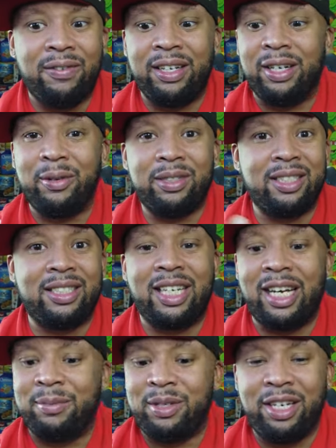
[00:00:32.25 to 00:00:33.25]
and there was just
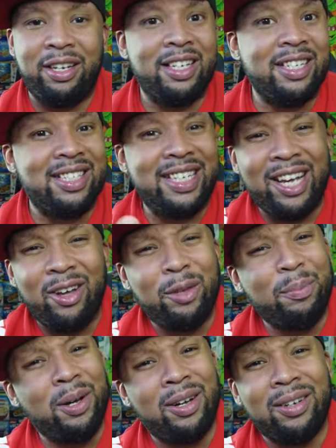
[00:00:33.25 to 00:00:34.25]
times that you could just tell the
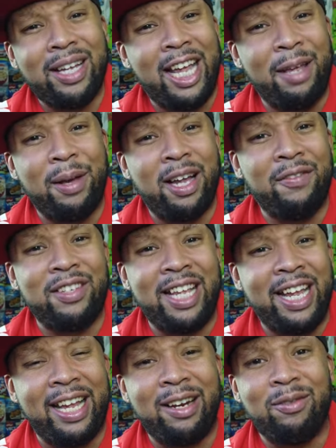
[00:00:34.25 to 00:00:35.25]
ball came out of his
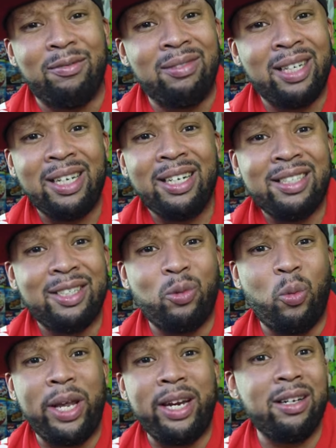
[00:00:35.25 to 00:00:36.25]
hand, just
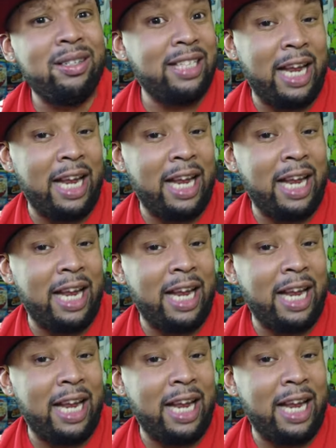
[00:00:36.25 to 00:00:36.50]
weird.